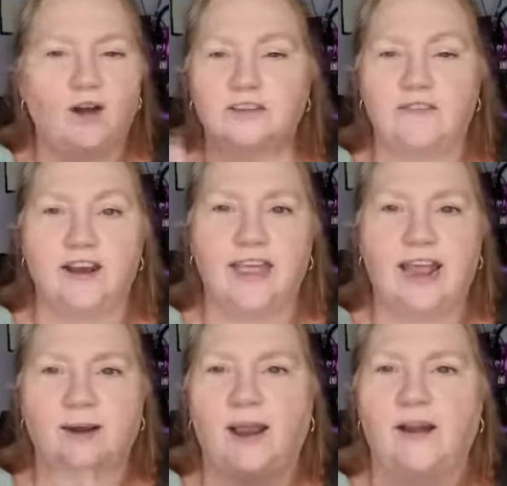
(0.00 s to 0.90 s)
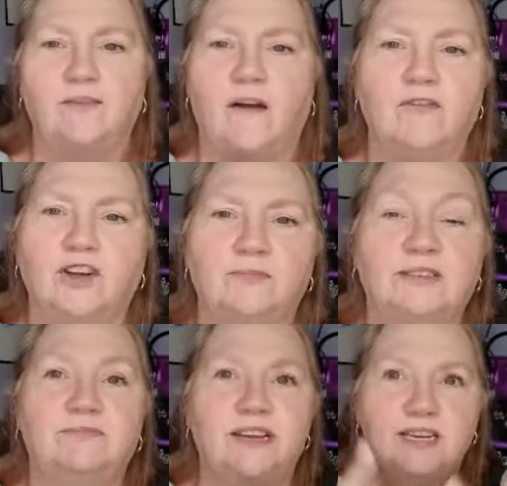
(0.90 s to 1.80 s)
Or something like that. Anyway, I've lost my,
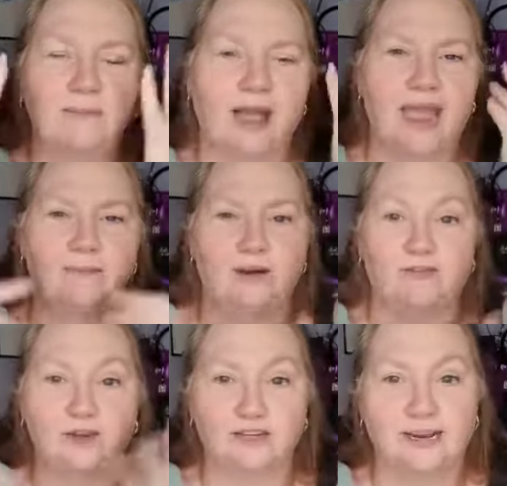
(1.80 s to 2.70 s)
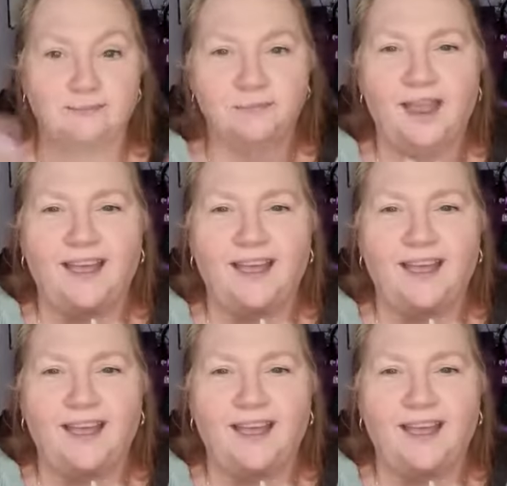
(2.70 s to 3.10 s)
it's in my head, but I've lost it.